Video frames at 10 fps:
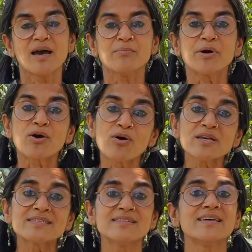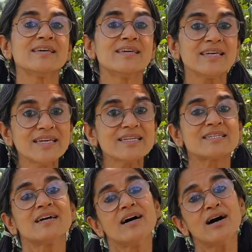because they
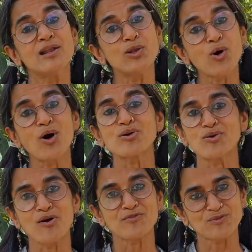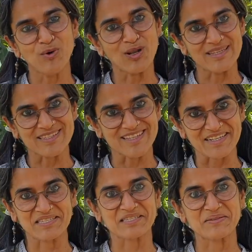eat a lot of small
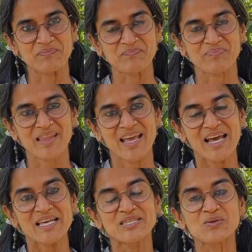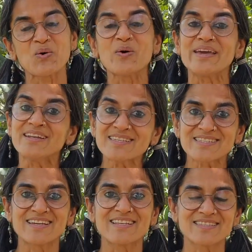insects. So in a
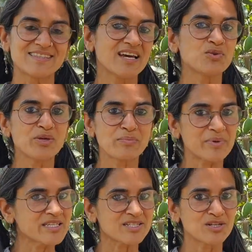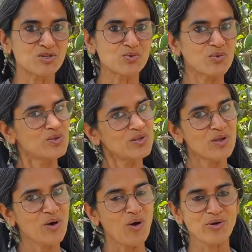sense, they are doing pest control
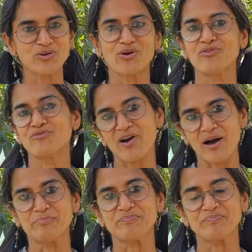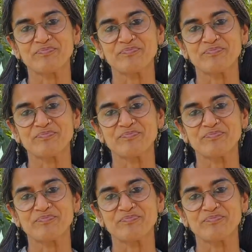on your farm.